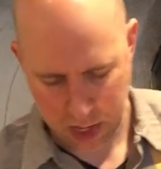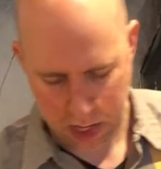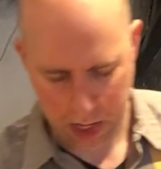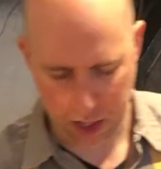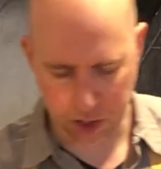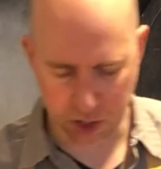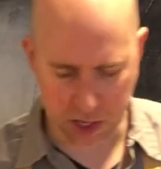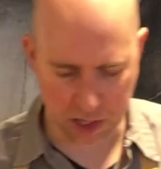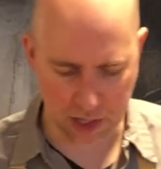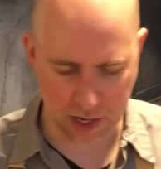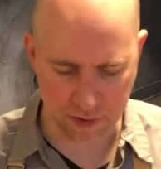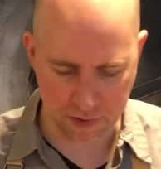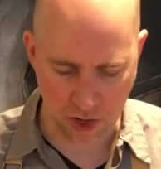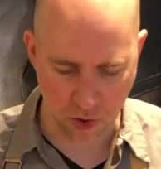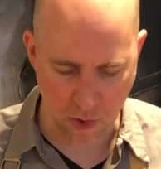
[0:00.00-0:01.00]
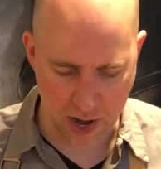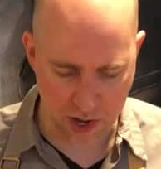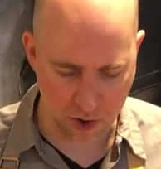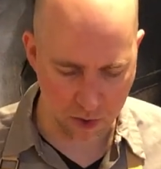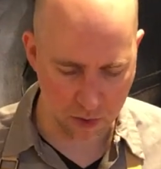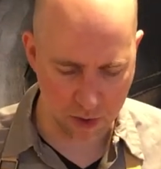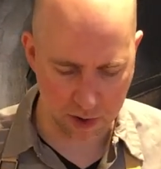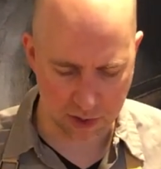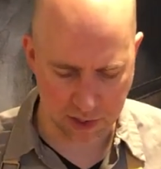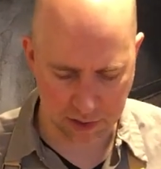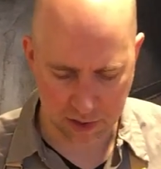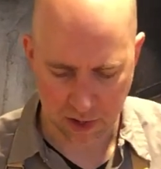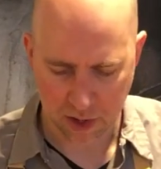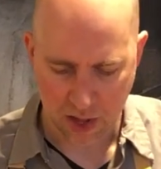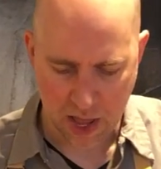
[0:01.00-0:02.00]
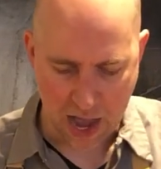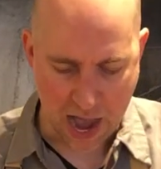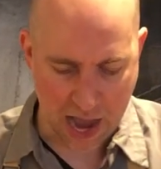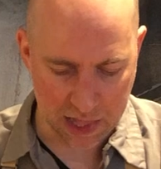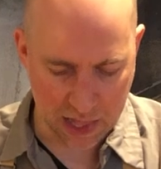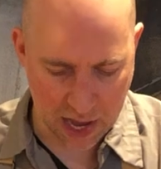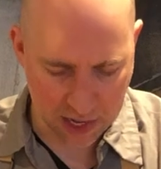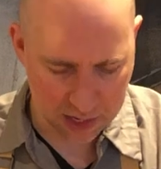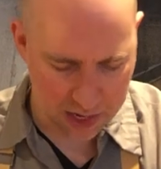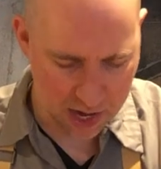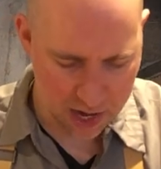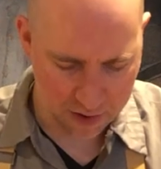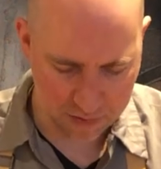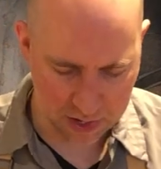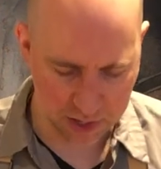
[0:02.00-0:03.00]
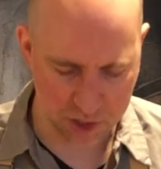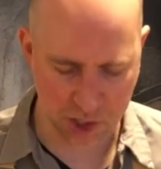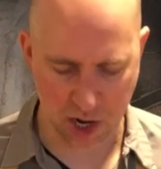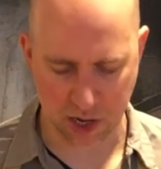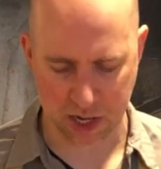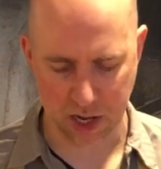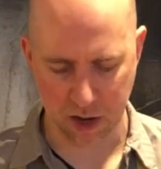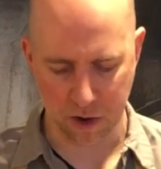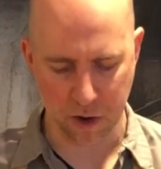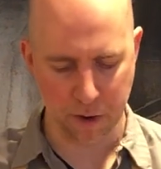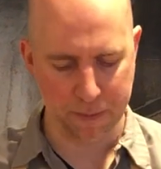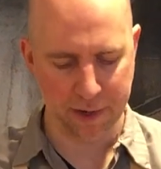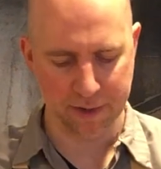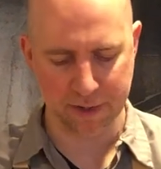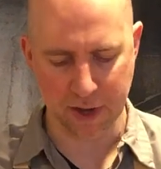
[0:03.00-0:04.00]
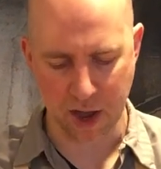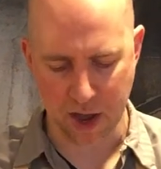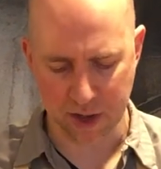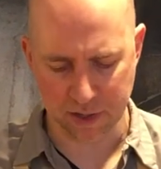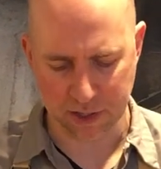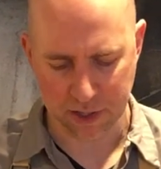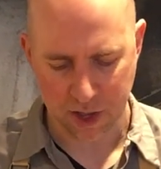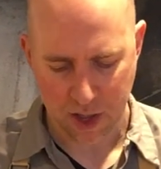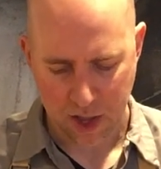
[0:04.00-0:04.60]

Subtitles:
And you can leave it quite coarse. I like kind of a chunky herby sauce,